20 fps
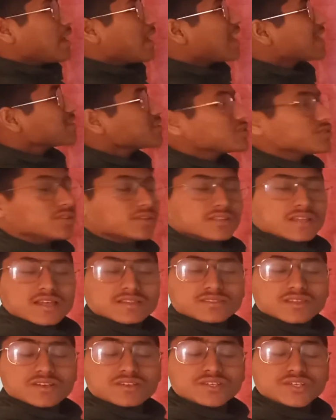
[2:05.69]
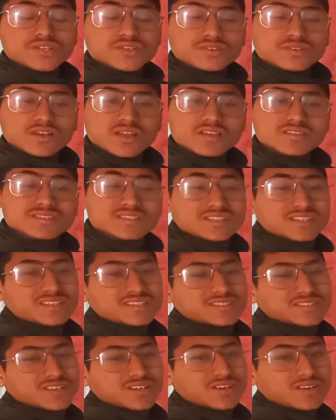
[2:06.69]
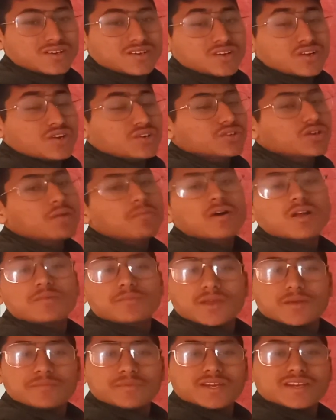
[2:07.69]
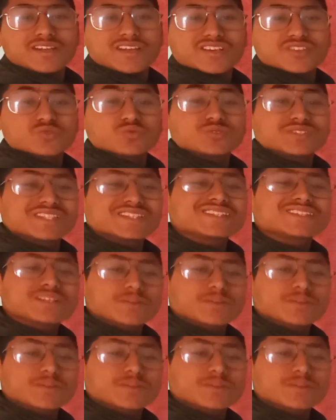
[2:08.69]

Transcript: As you know that the nucleus is a double membranous which is